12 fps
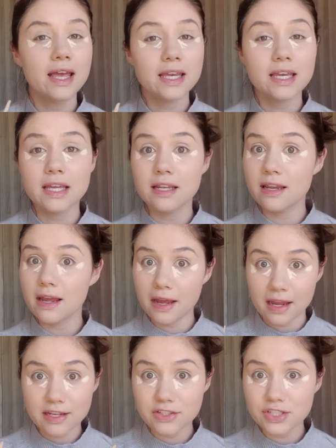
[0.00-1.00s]
in
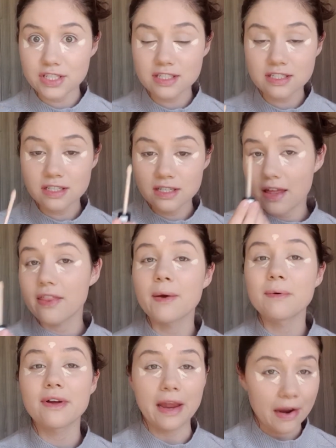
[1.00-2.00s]
ages and they were
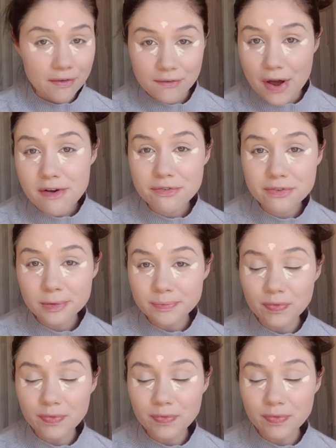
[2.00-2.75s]
looking rough,